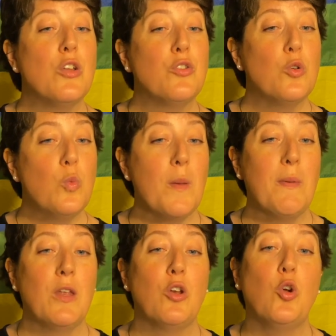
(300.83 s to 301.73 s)
to
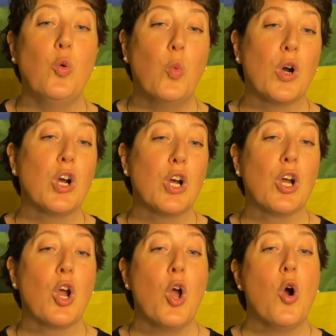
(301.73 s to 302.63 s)
women who
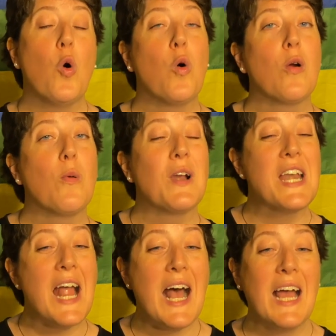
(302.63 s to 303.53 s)
were or were
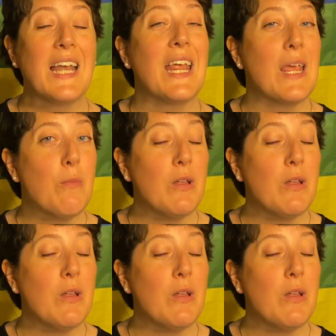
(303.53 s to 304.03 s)
not able